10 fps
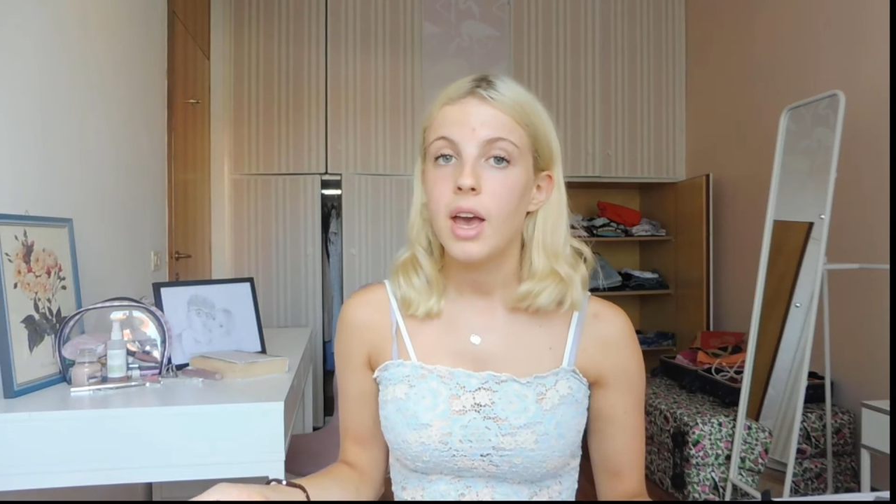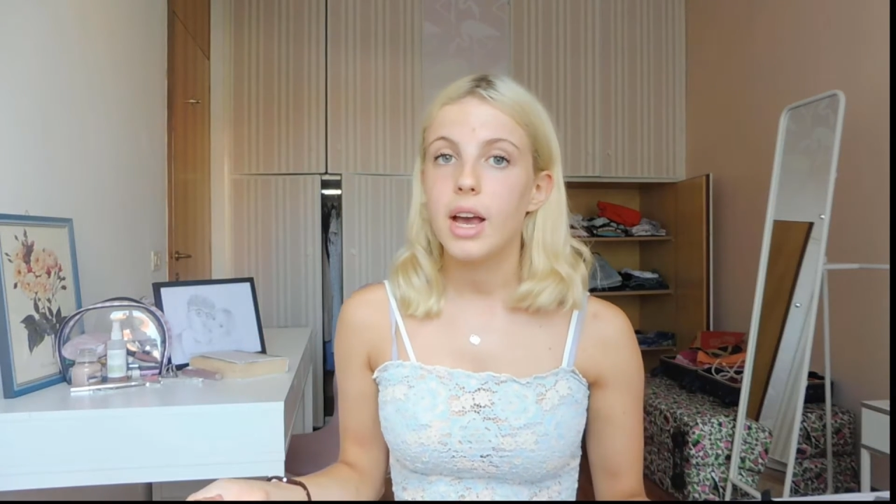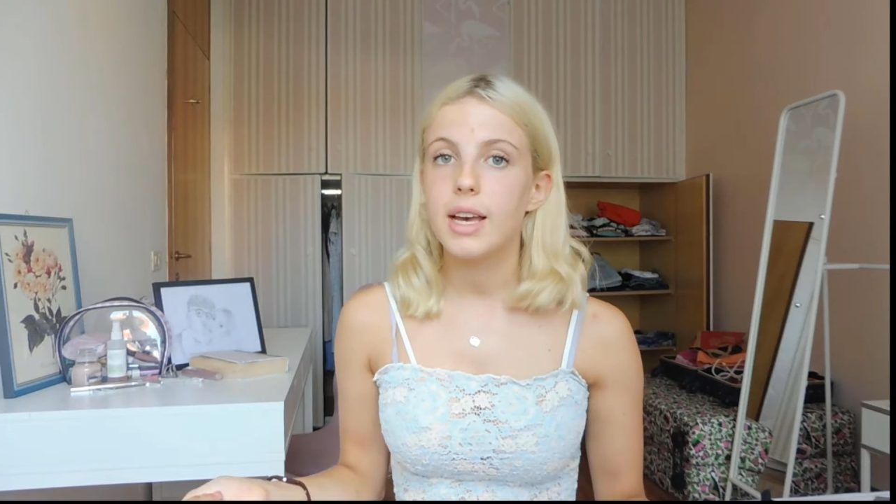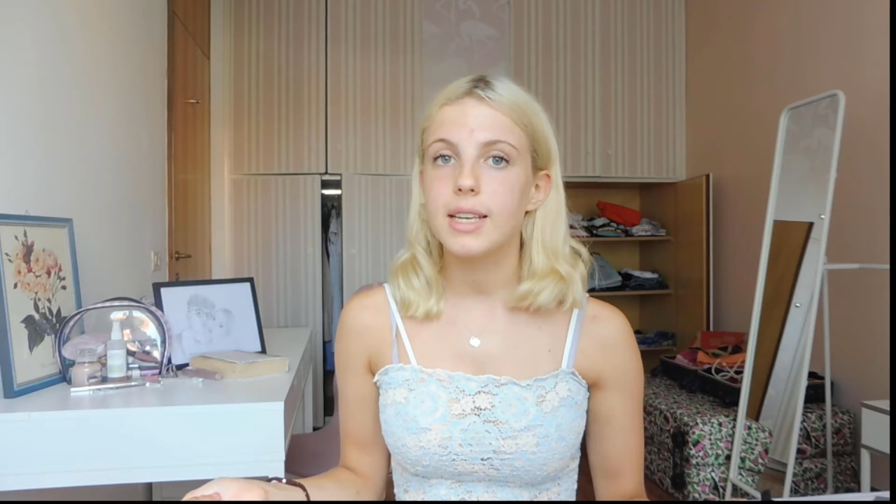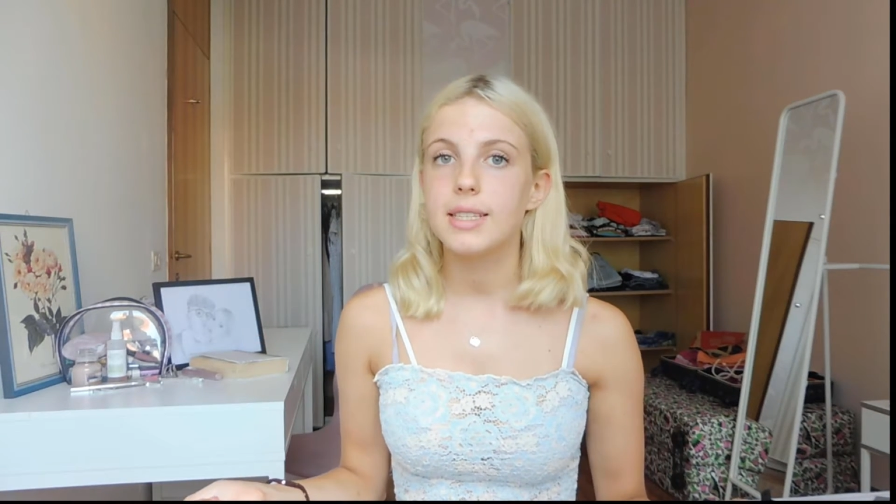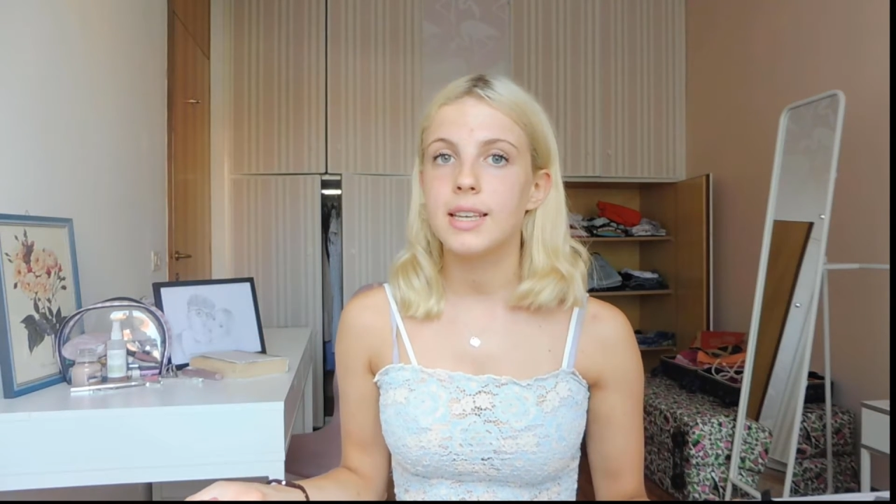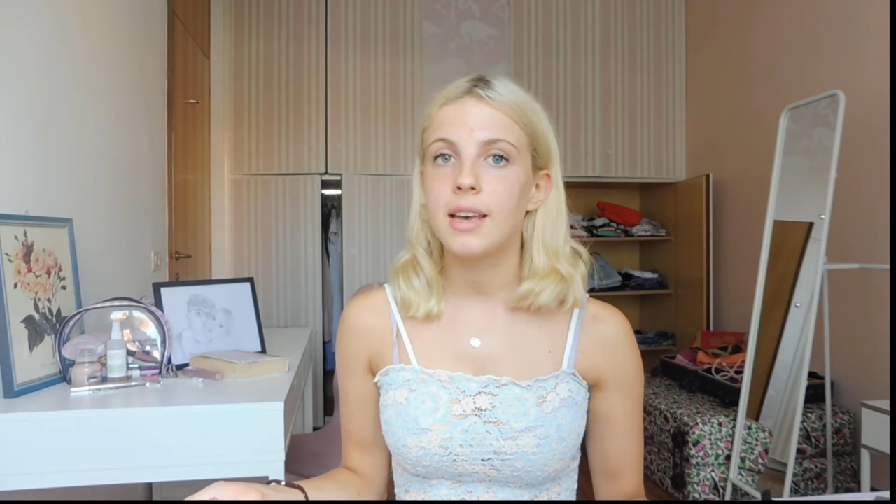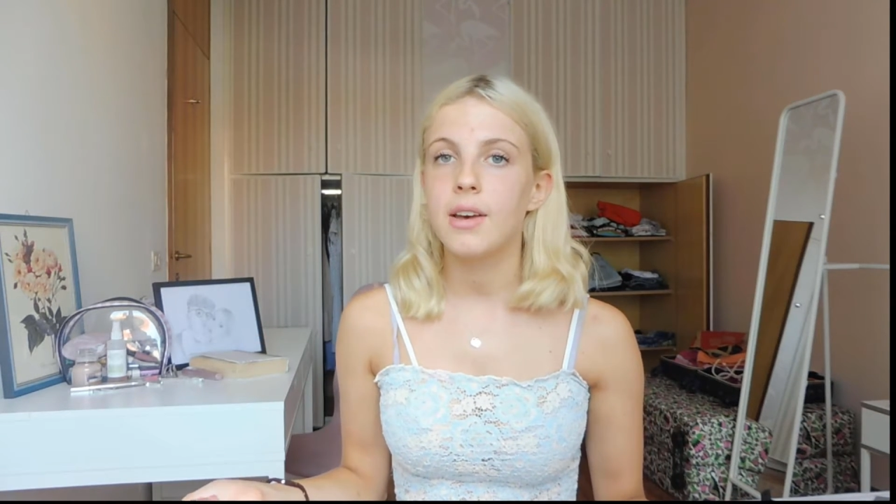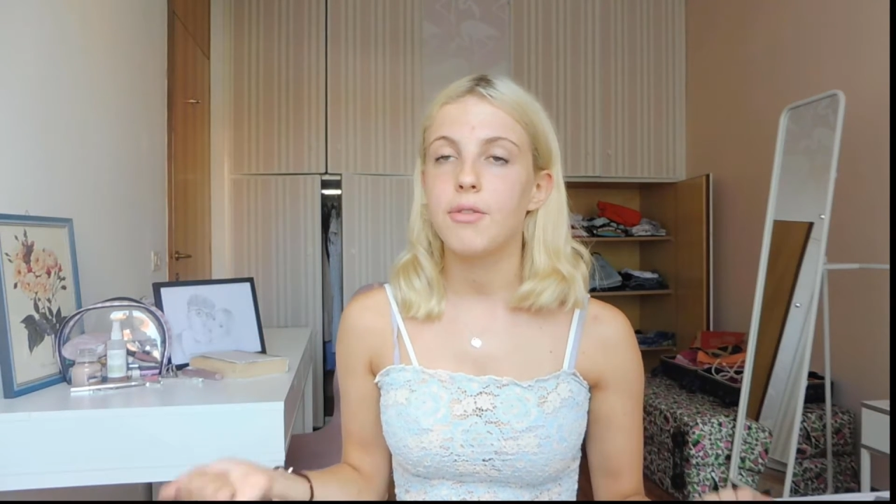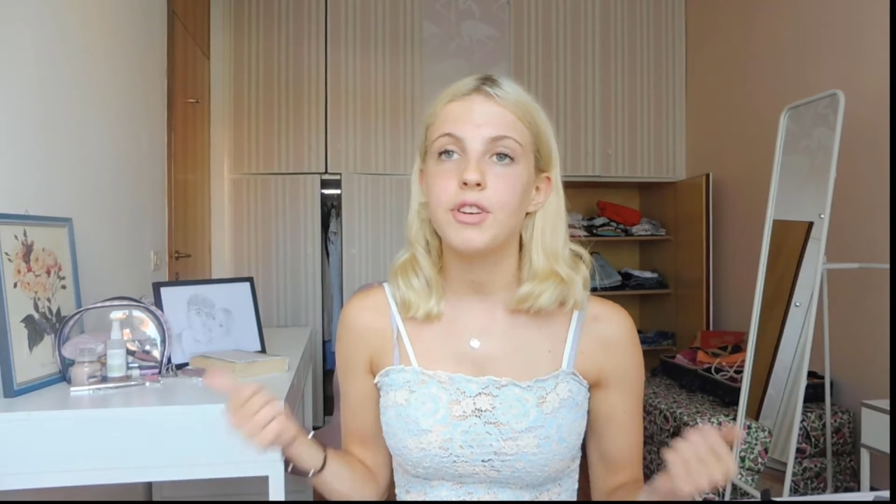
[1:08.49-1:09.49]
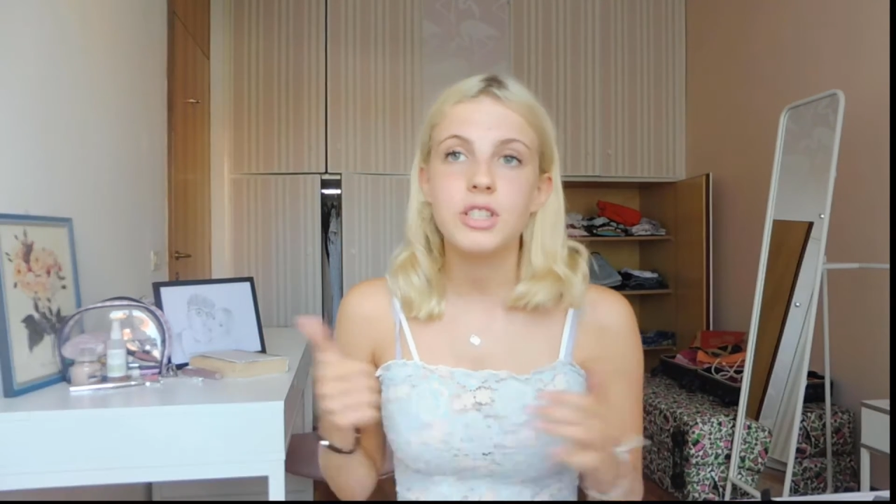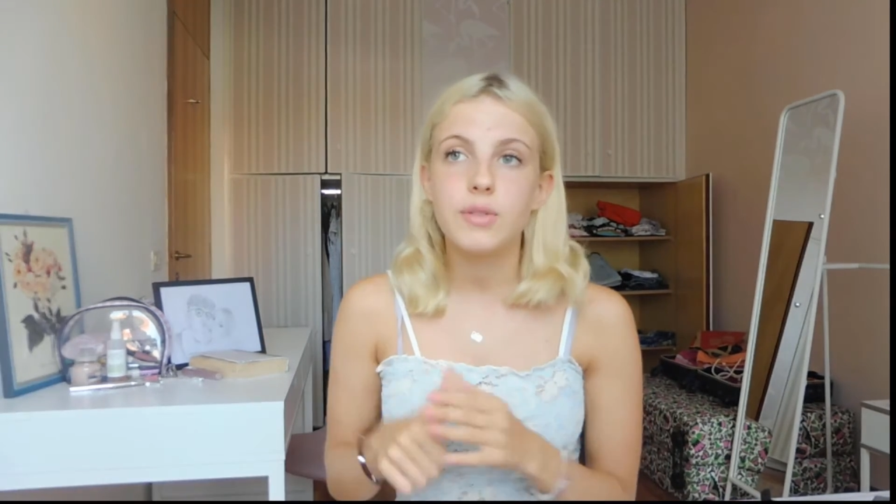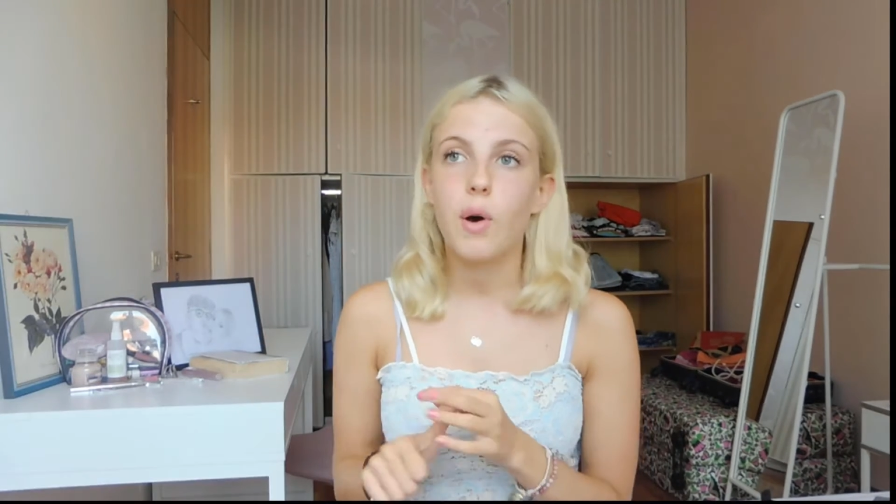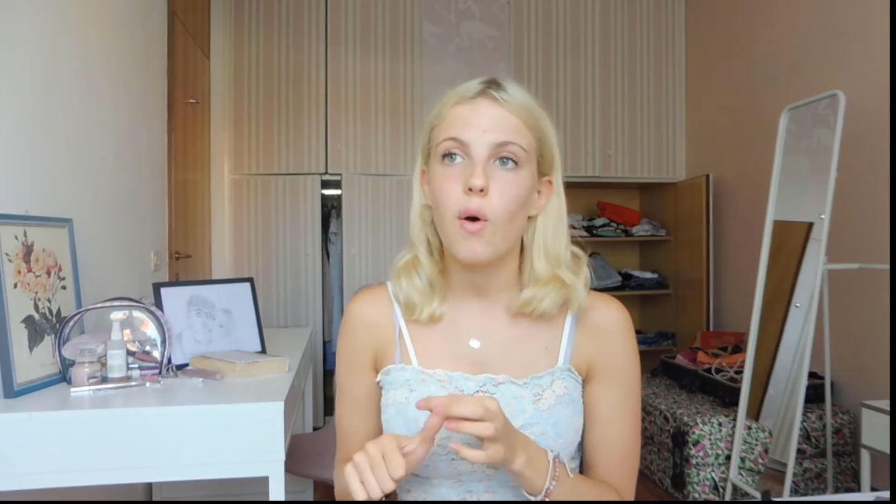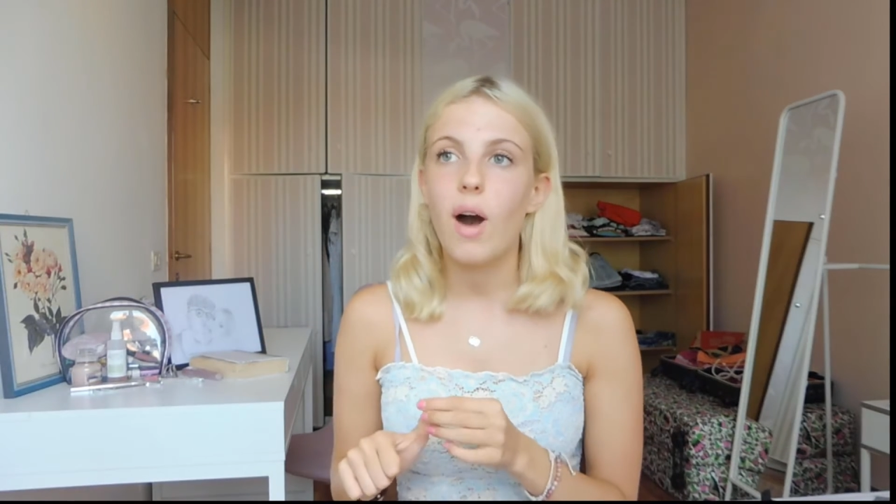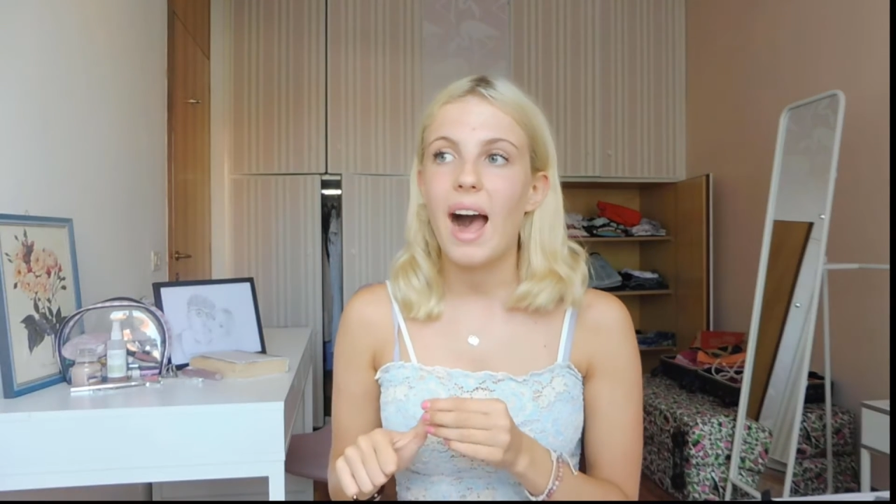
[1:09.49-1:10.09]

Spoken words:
Because first of all,